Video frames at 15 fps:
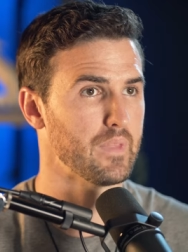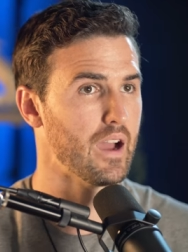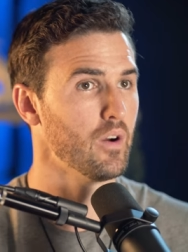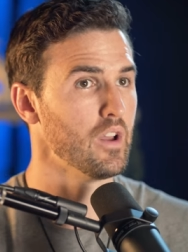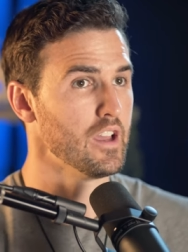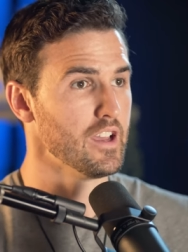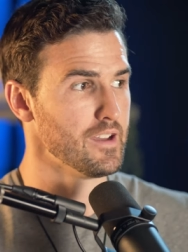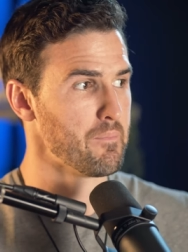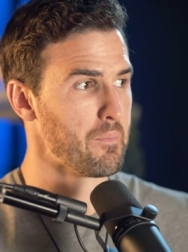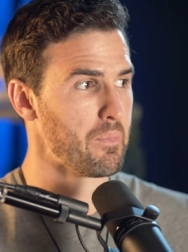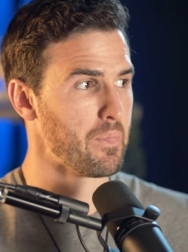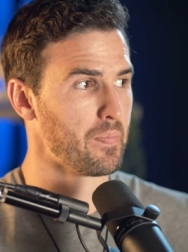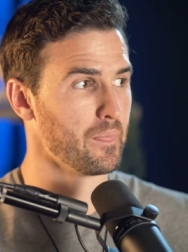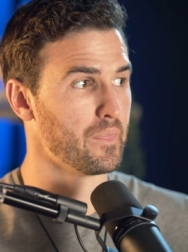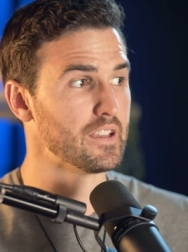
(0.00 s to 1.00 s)
Now,
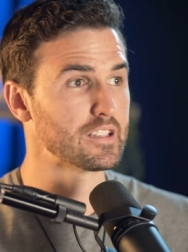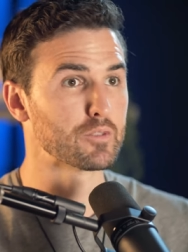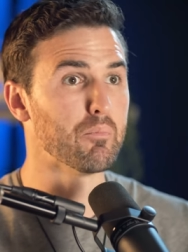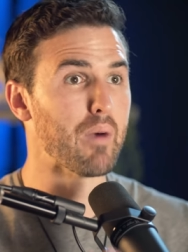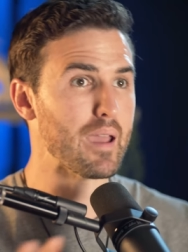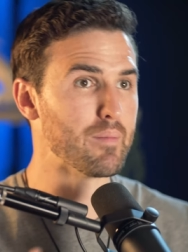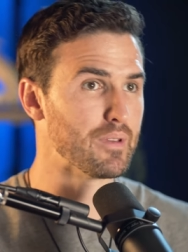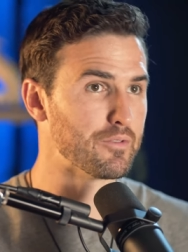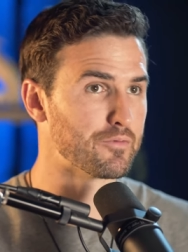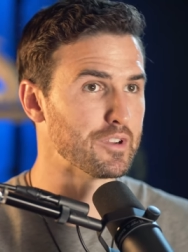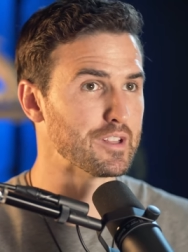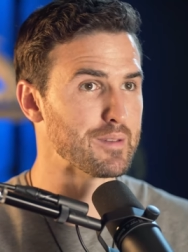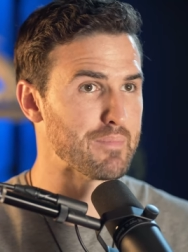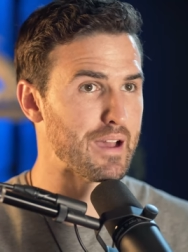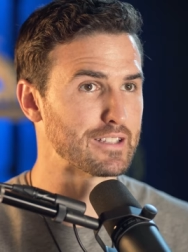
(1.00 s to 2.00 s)
this might be
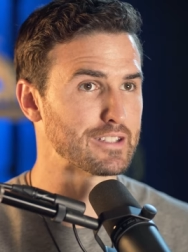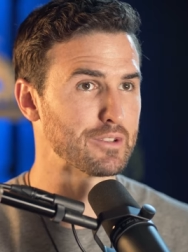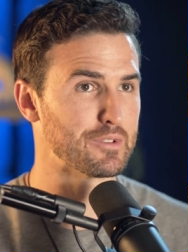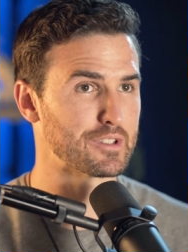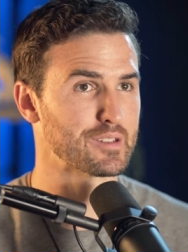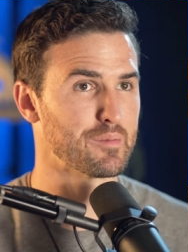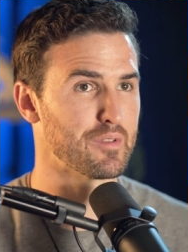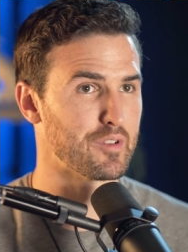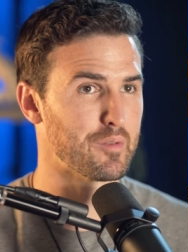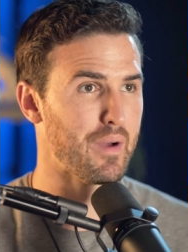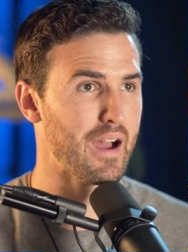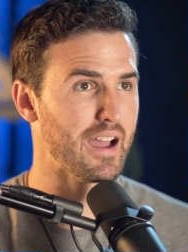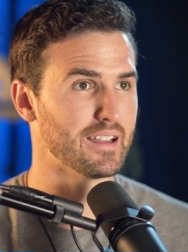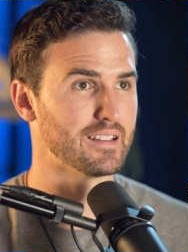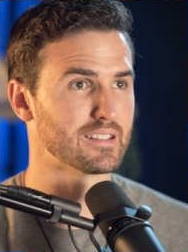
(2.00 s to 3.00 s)
really messing with some of your
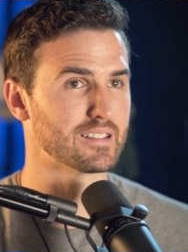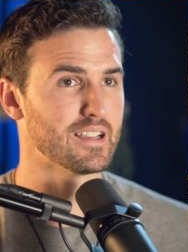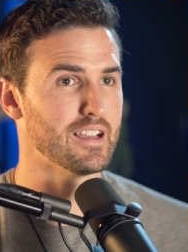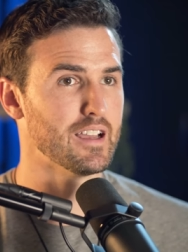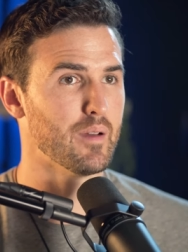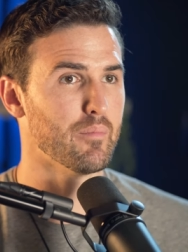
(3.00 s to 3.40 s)
minds,